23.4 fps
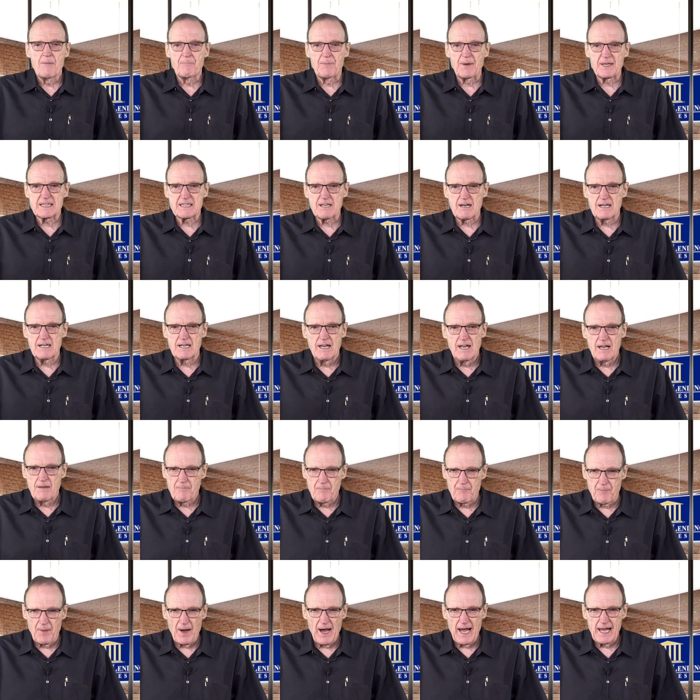but the
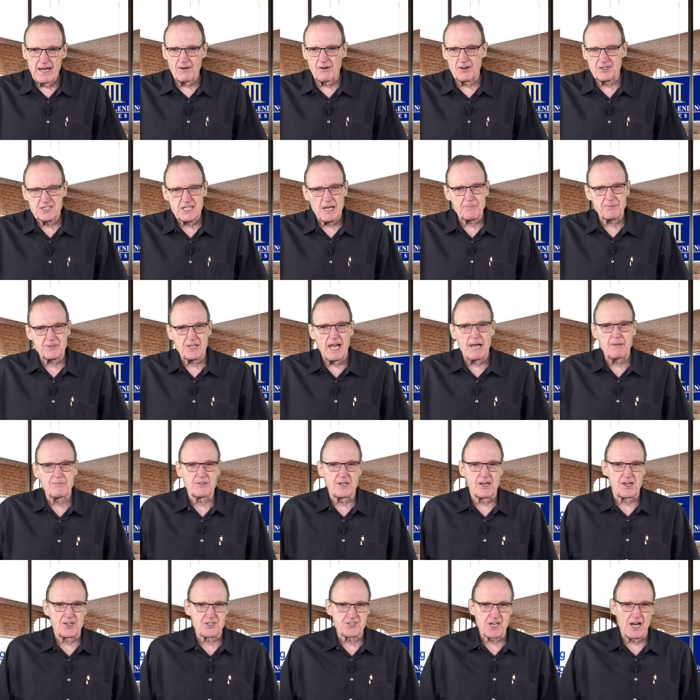buyer, it's up to him
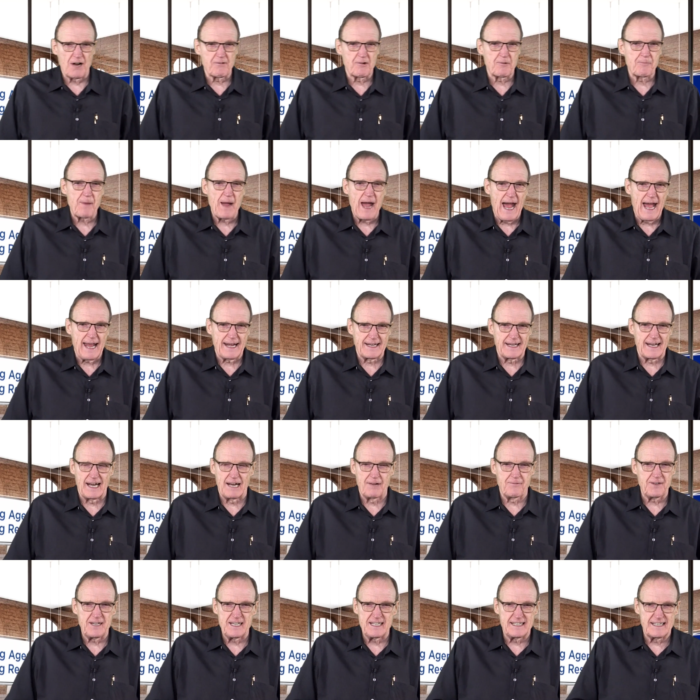to discover patent. And
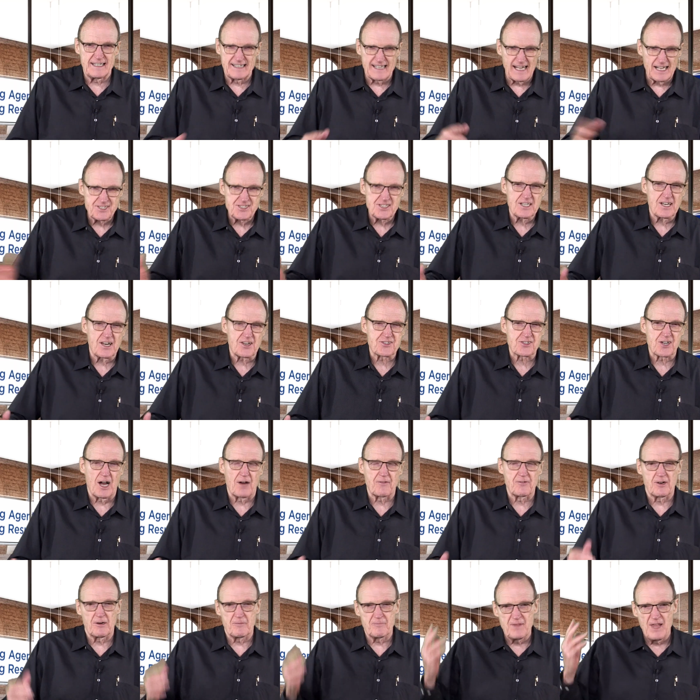if he doesn't
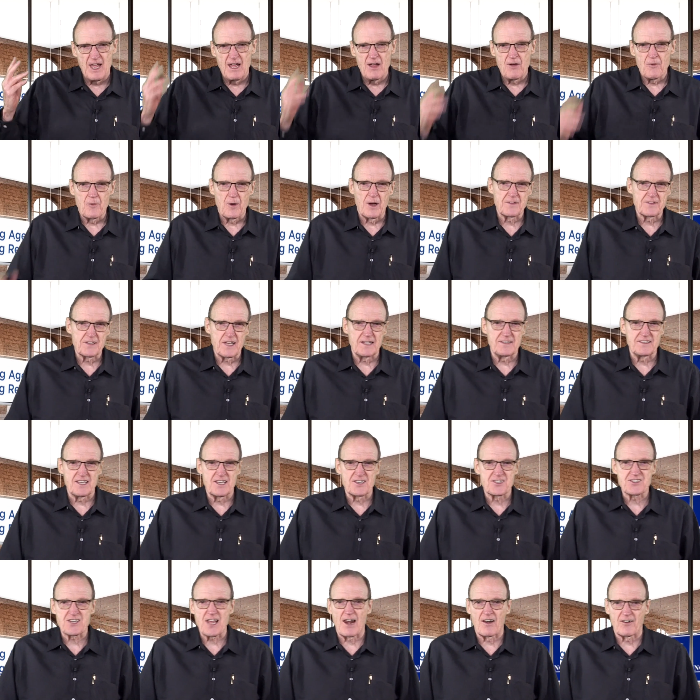discover them, well, then the
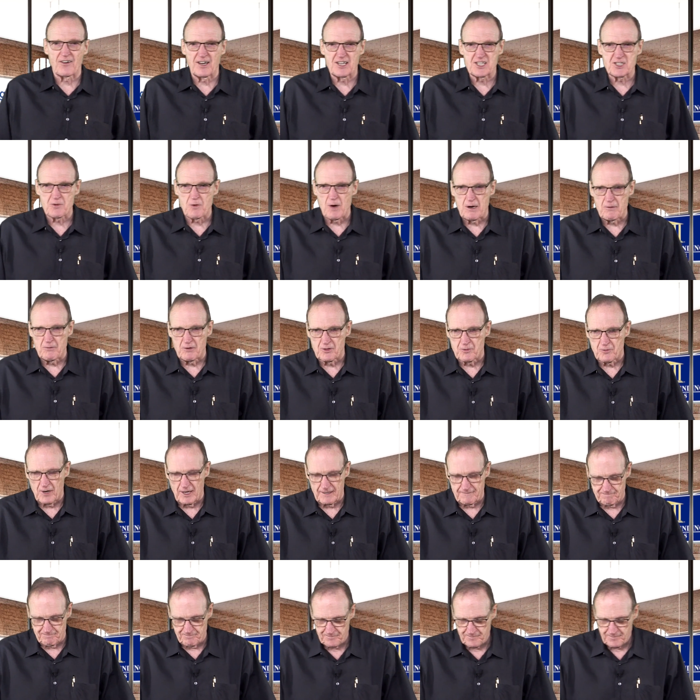seller gets away with
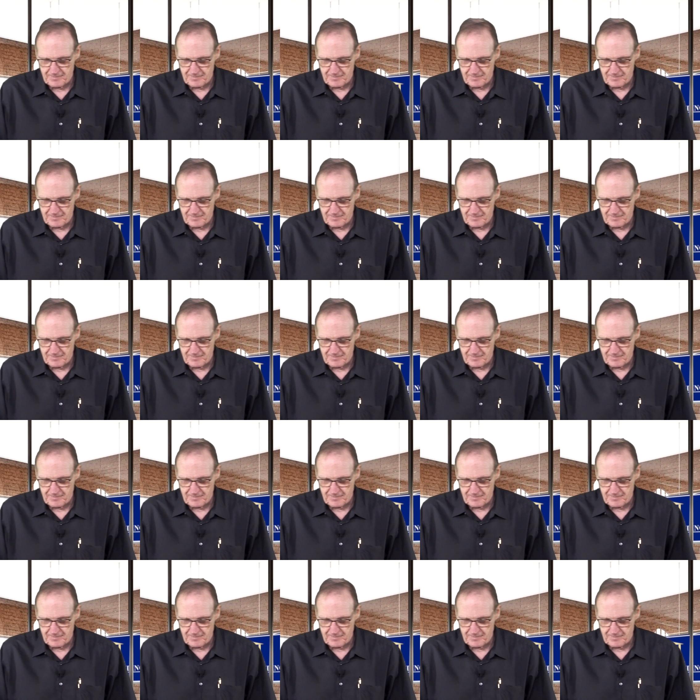one.